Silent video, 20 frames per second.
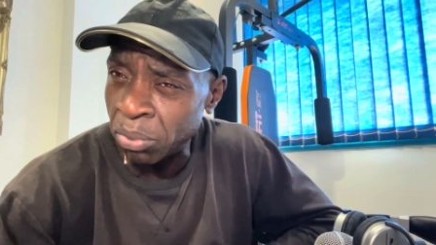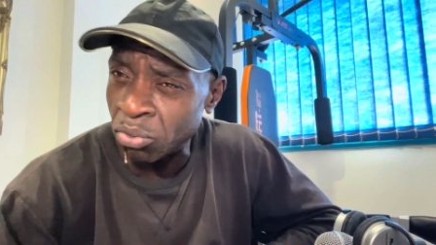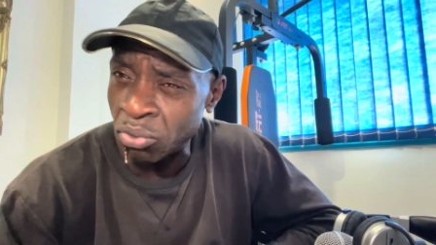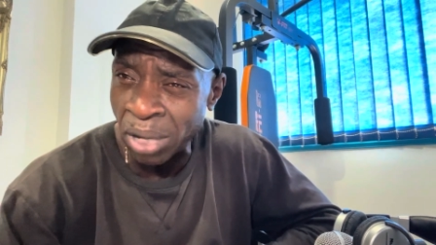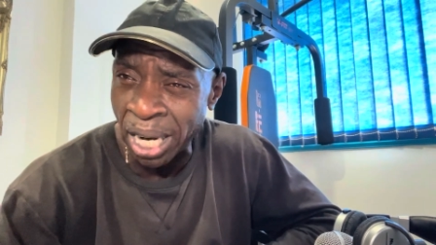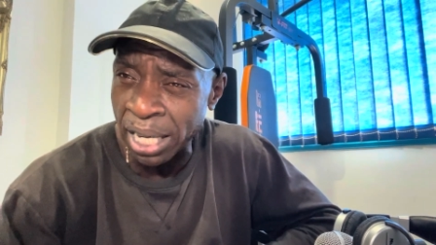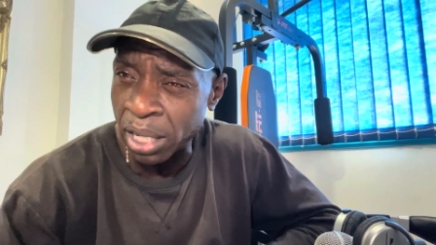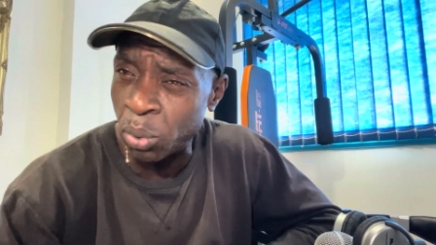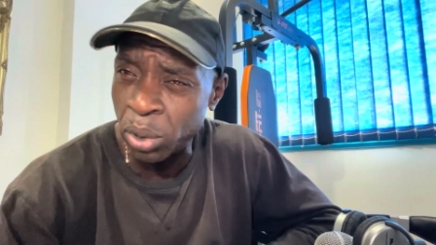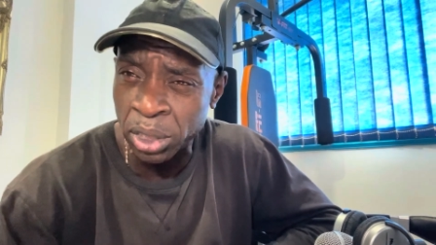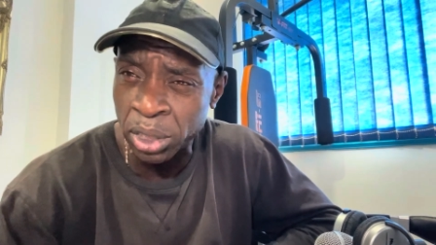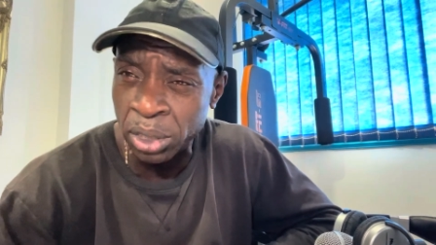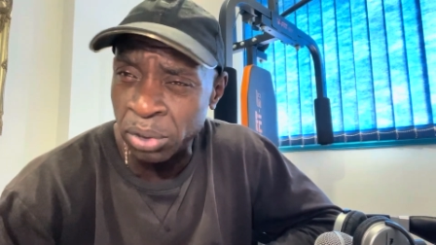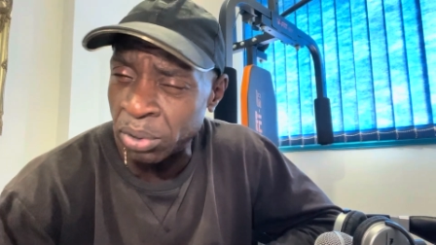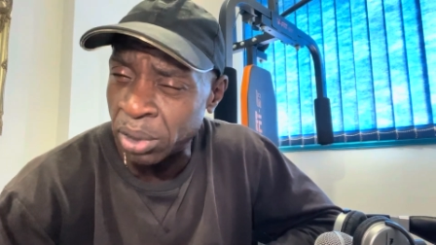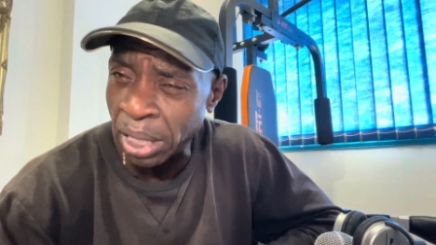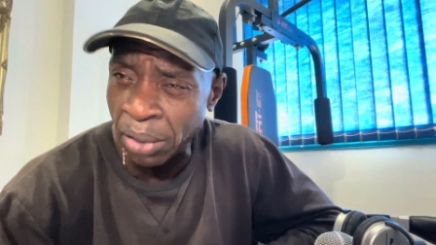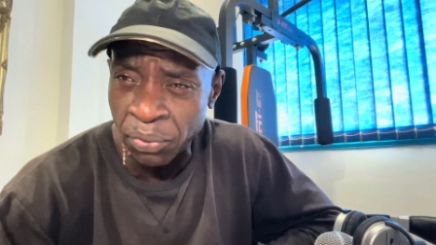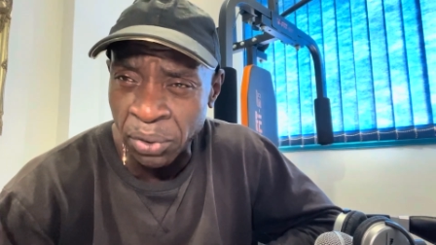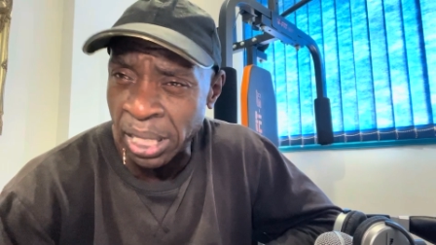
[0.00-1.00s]
rack wasn't,
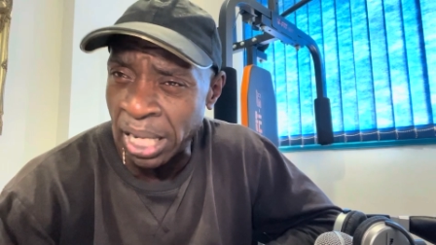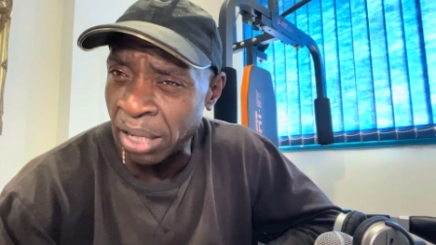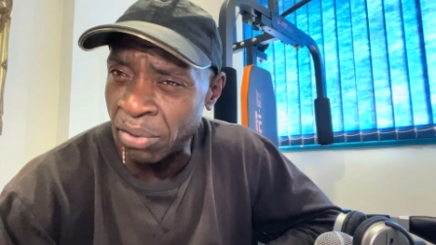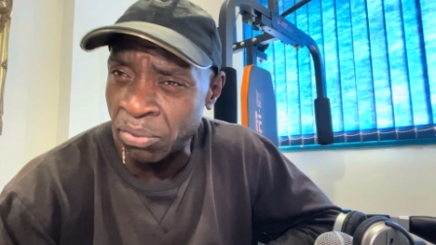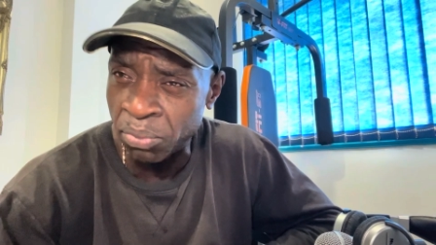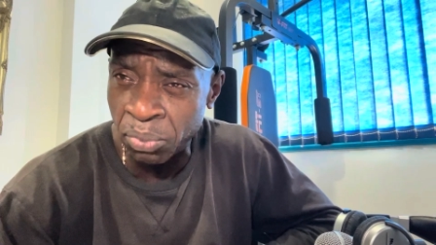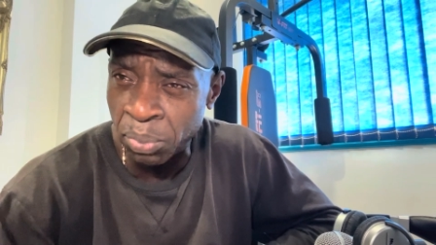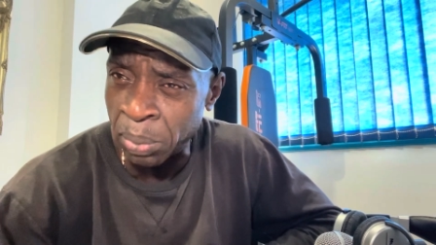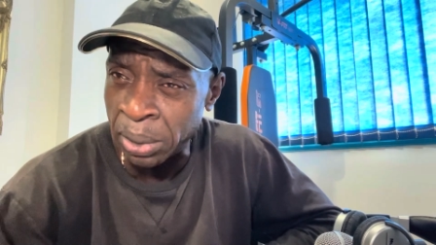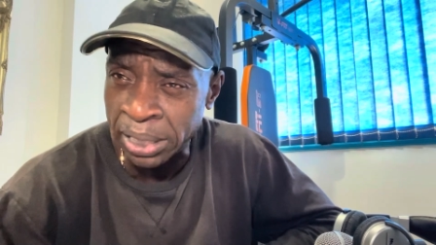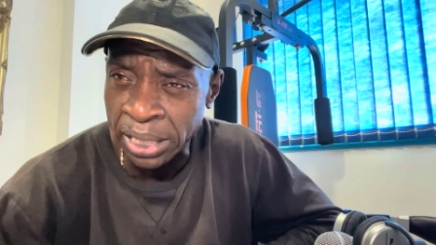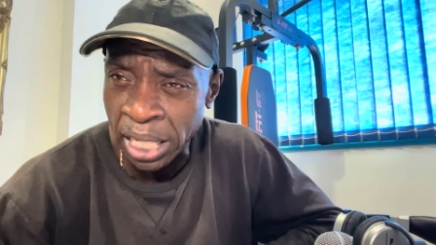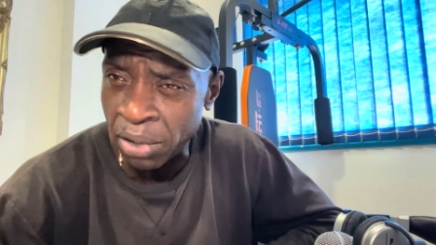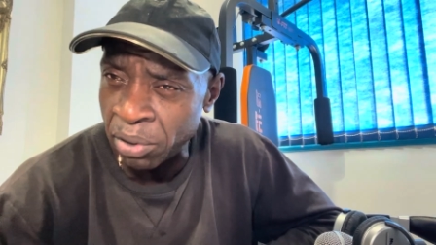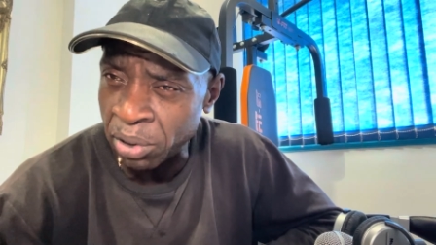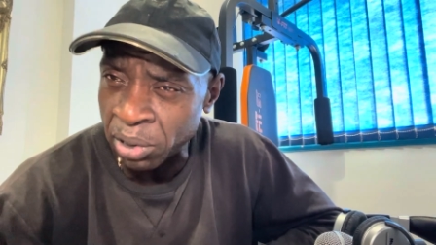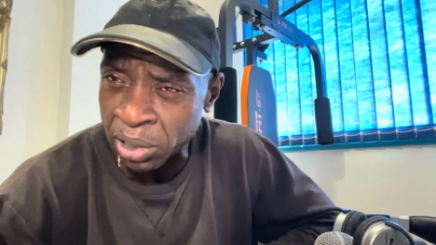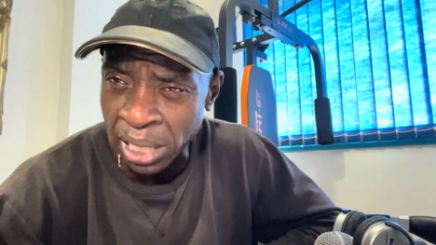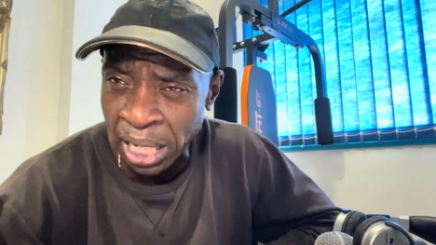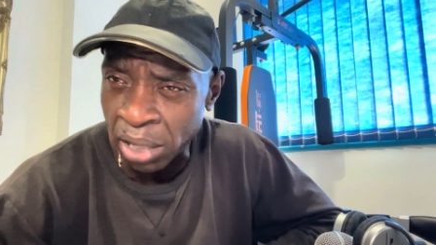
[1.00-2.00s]
something like
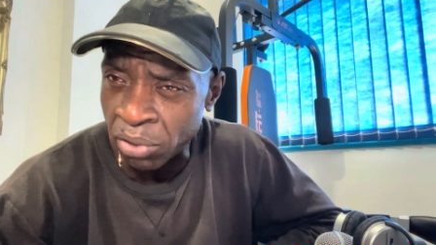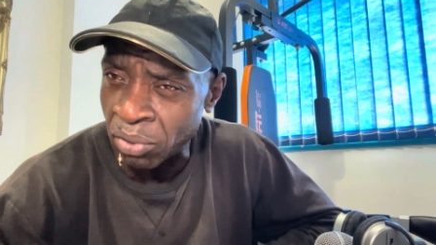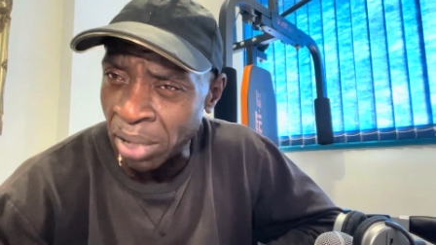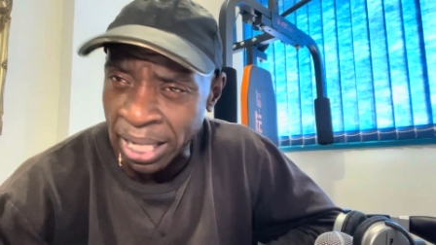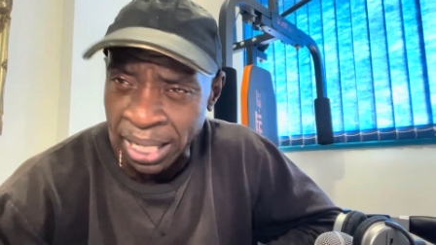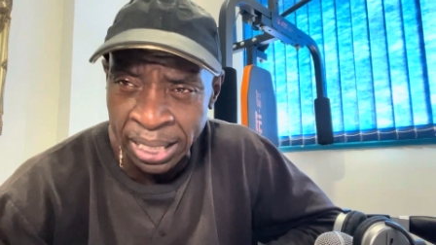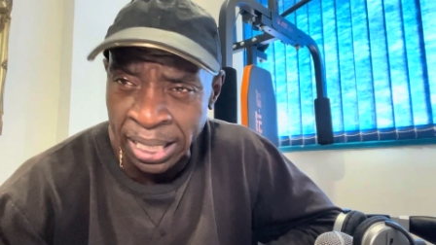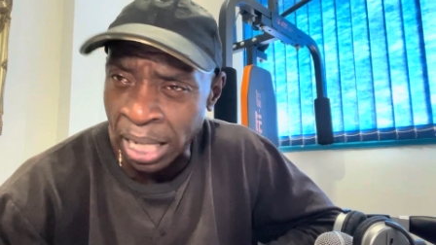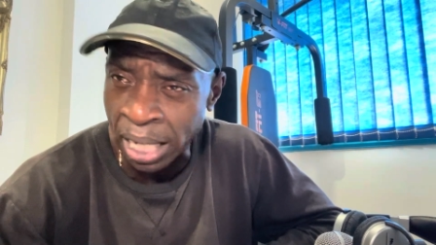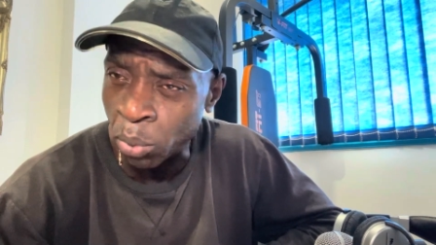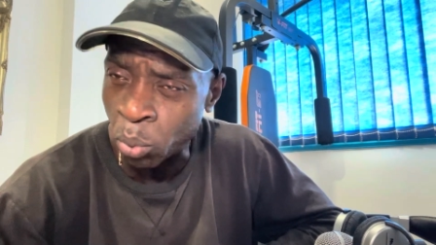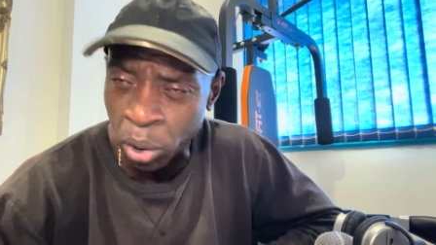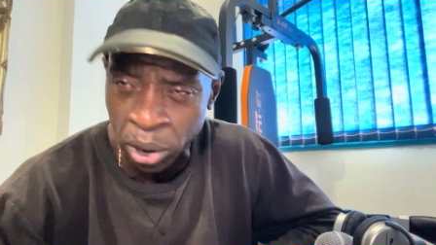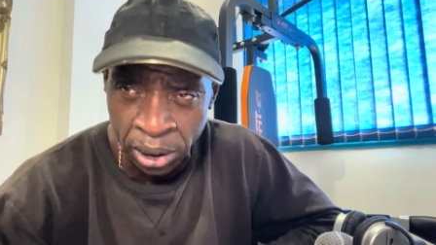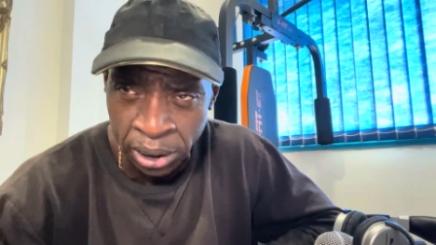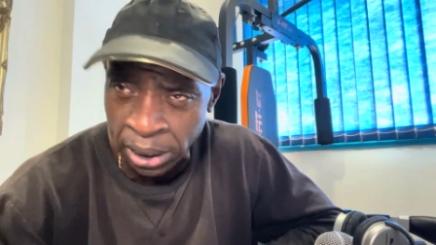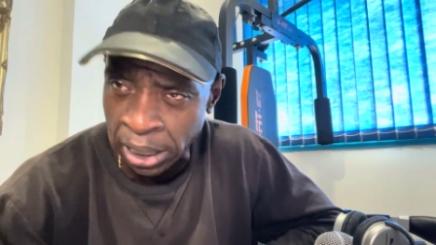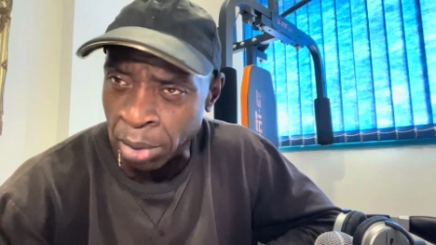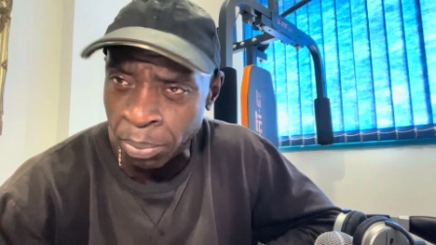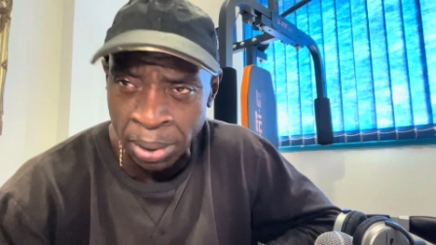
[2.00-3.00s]
materials like rack and that
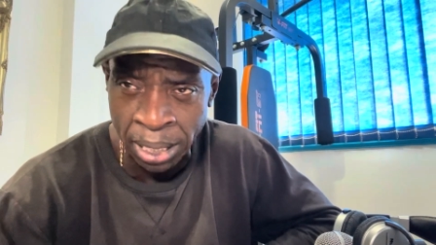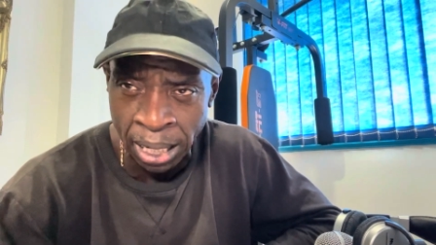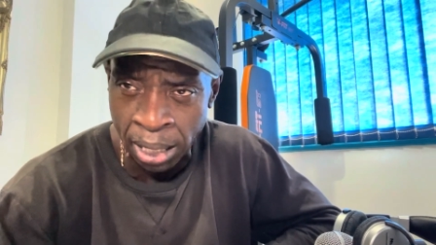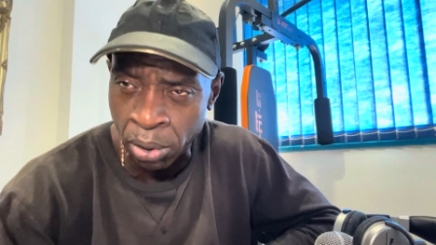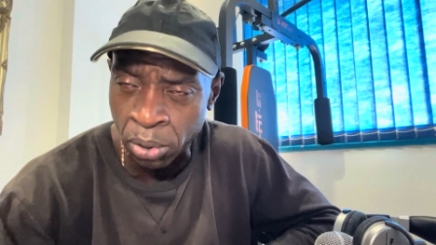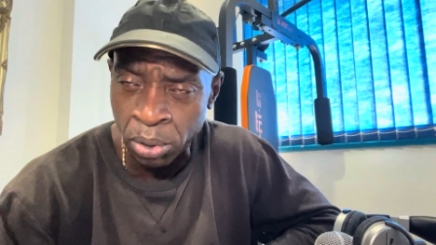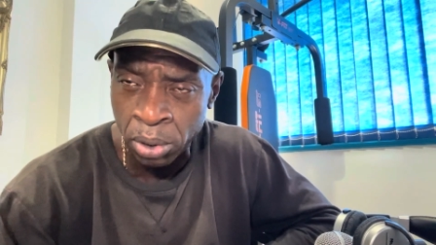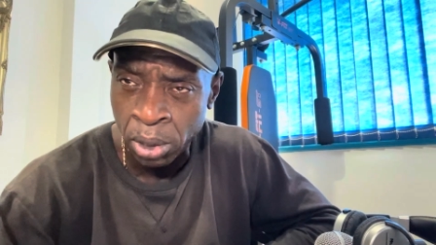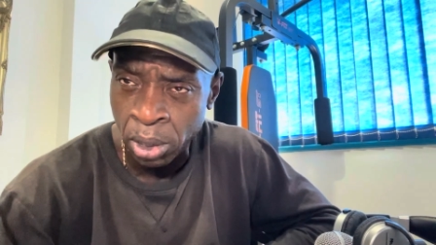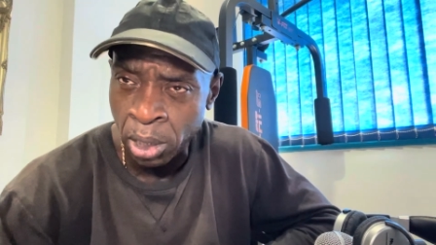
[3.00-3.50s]
wasn't about.